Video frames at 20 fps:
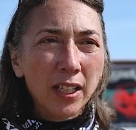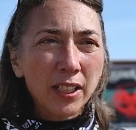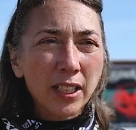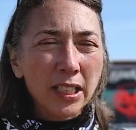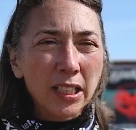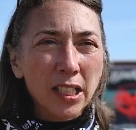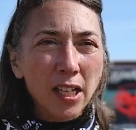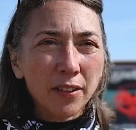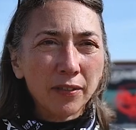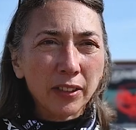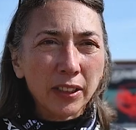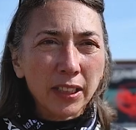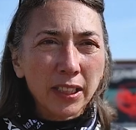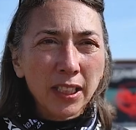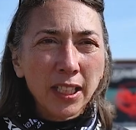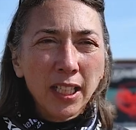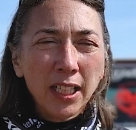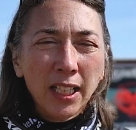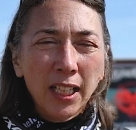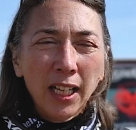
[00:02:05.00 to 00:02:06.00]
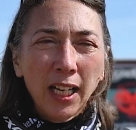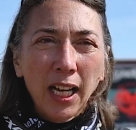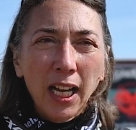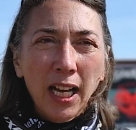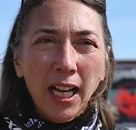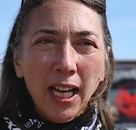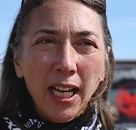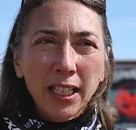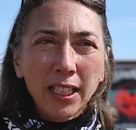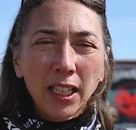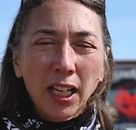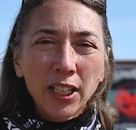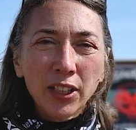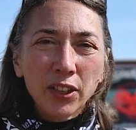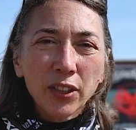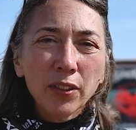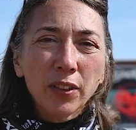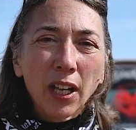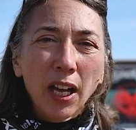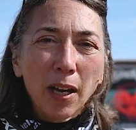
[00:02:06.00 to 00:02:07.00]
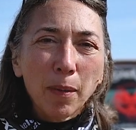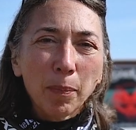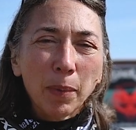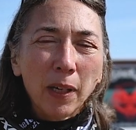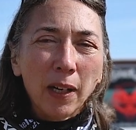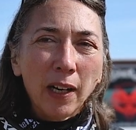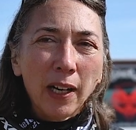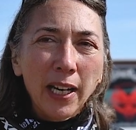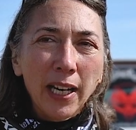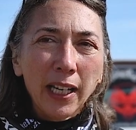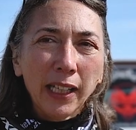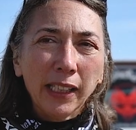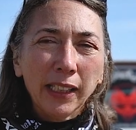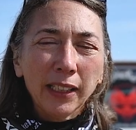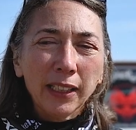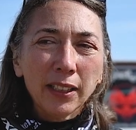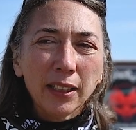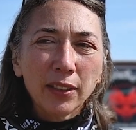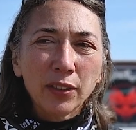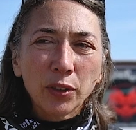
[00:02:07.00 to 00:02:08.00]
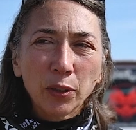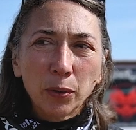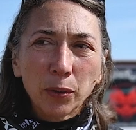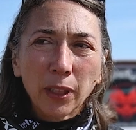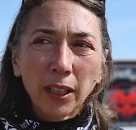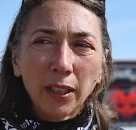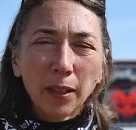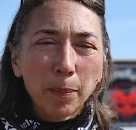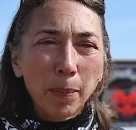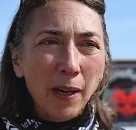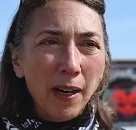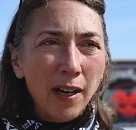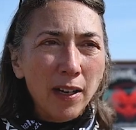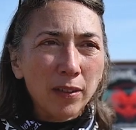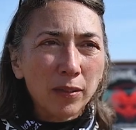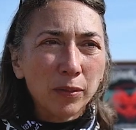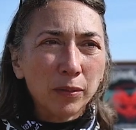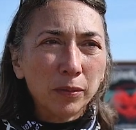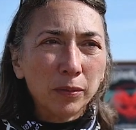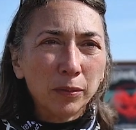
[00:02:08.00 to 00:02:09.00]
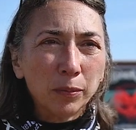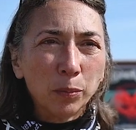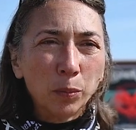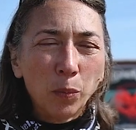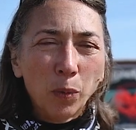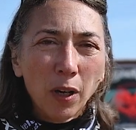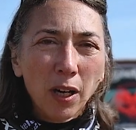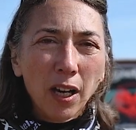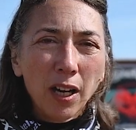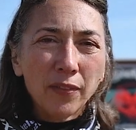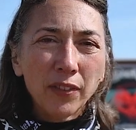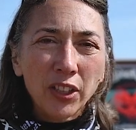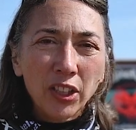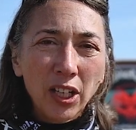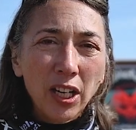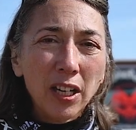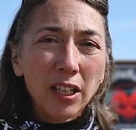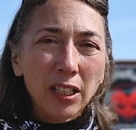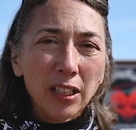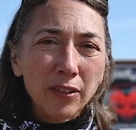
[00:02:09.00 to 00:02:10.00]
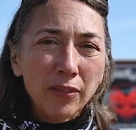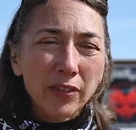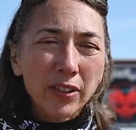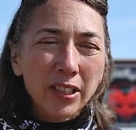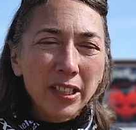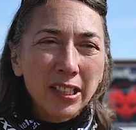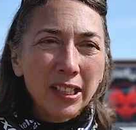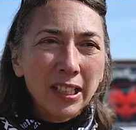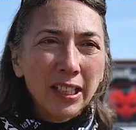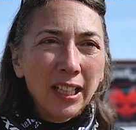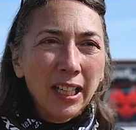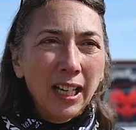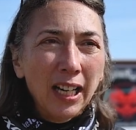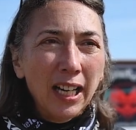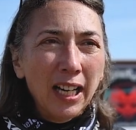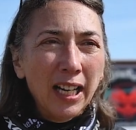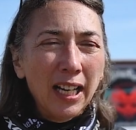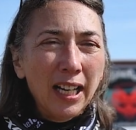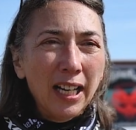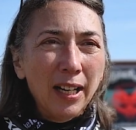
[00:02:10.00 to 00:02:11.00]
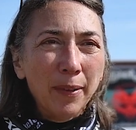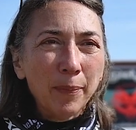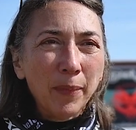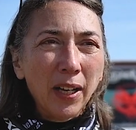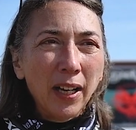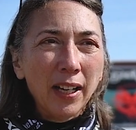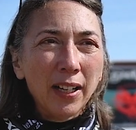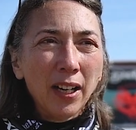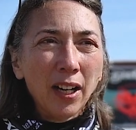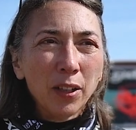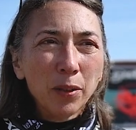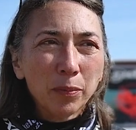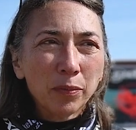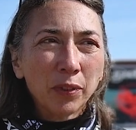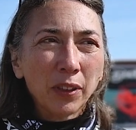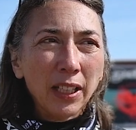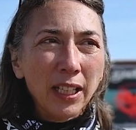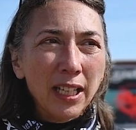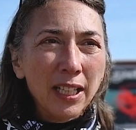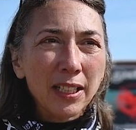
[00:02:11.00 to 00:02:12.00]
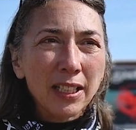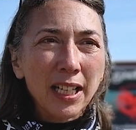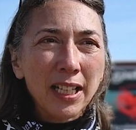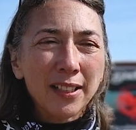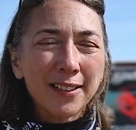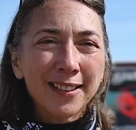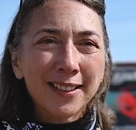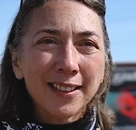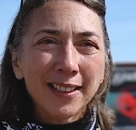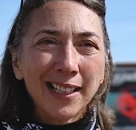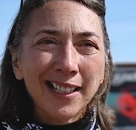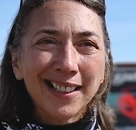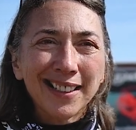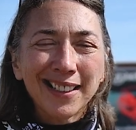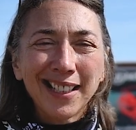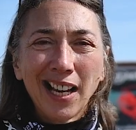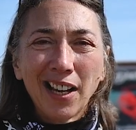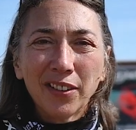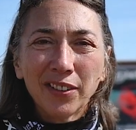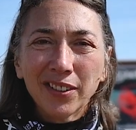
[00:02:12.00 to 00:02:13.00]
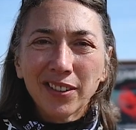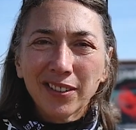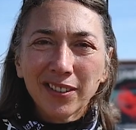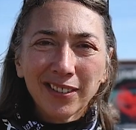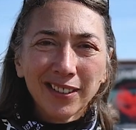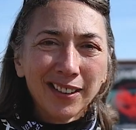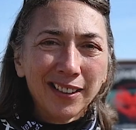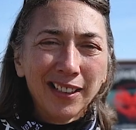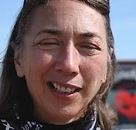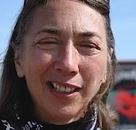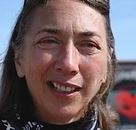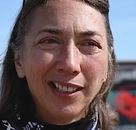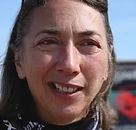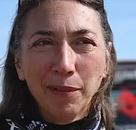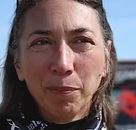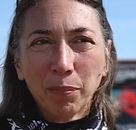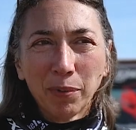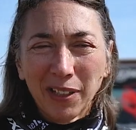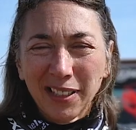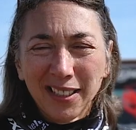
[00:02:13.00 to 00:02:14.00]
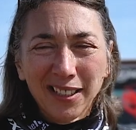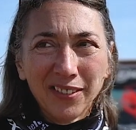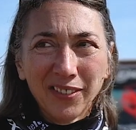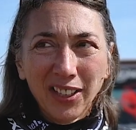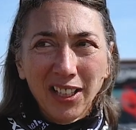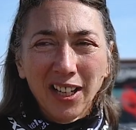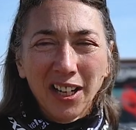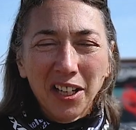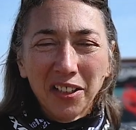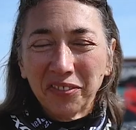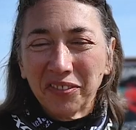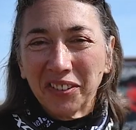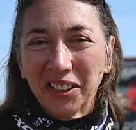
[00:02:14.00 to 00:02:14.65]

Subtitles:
discovered. And I do that by talking about what I've achieved. And hopefully it sounds impressive enough